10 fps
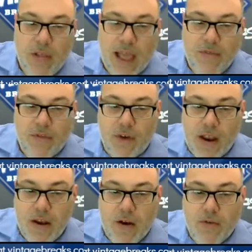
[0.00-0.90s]
my whole
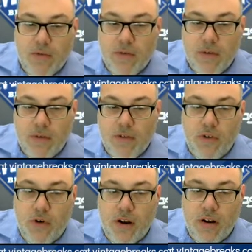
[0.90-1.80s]
life, so I know
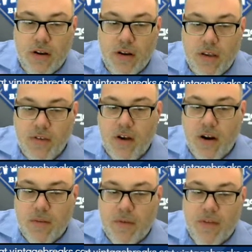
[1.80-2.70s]
Jordan
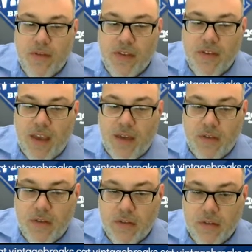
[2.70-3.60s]
is card number
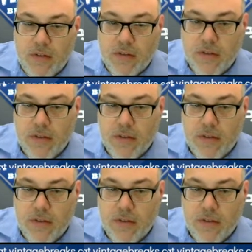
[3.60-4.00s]
57.